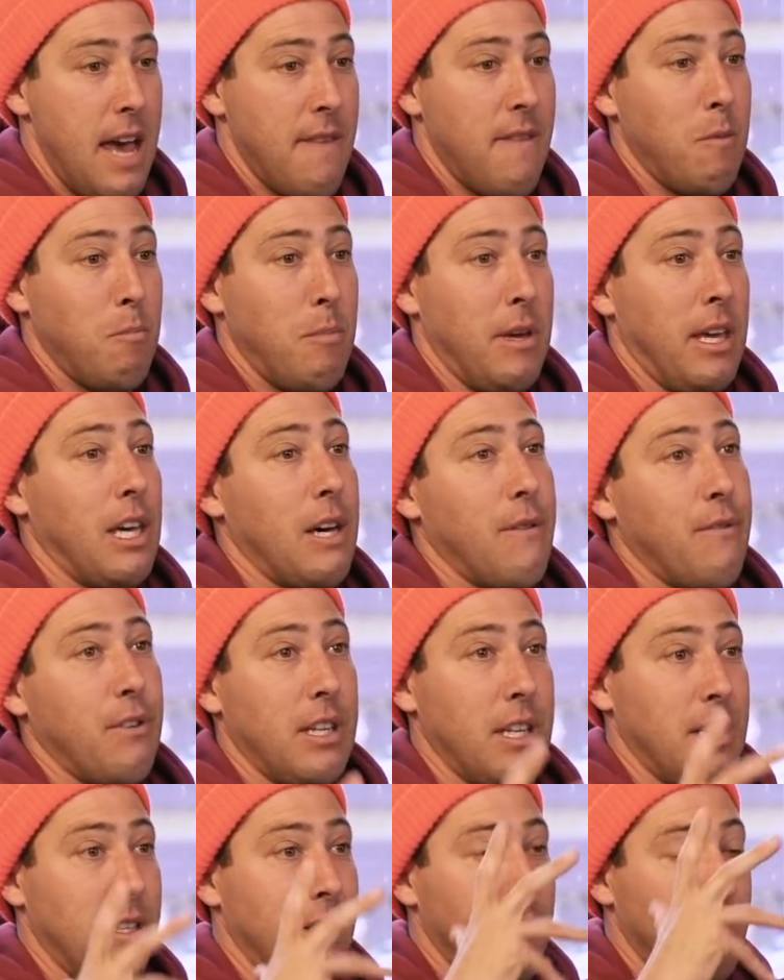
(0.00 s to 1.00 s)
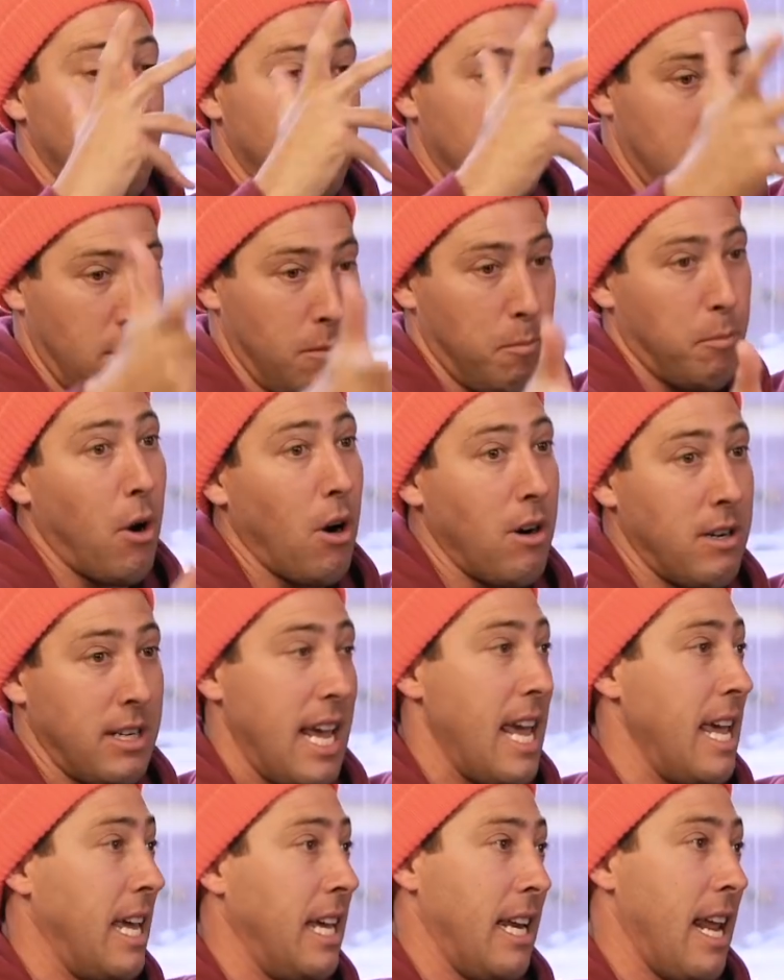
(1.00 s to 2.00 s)
and then being able to
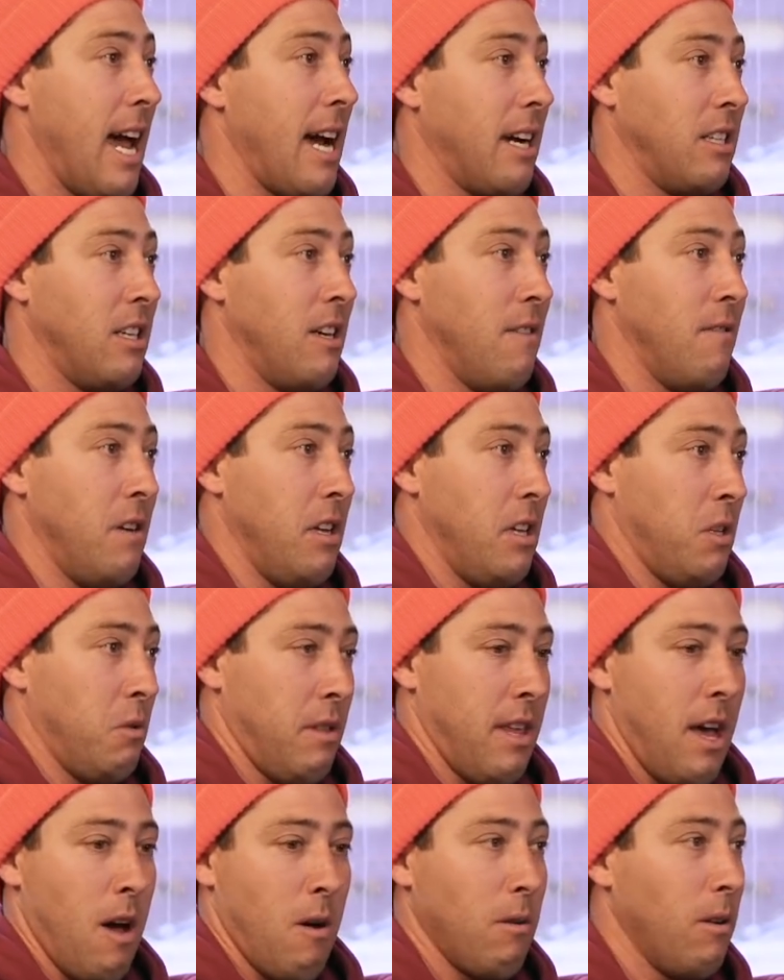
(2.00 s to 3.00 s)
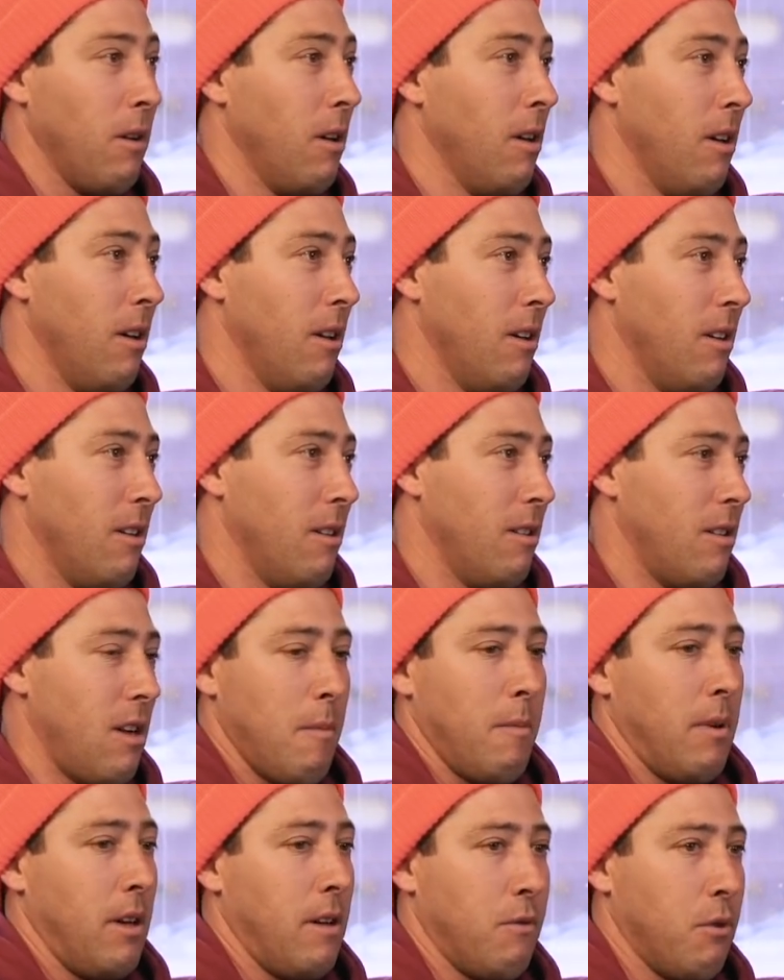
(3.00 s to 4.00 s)
partake in activities without
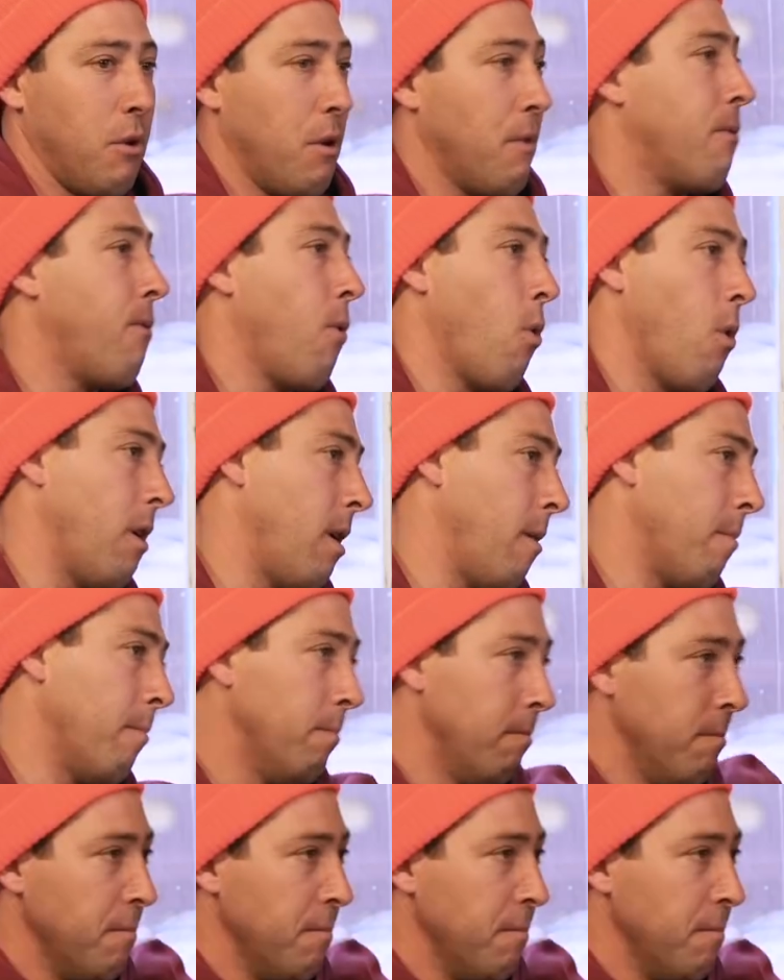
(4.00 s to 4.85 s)
not being able to afford them.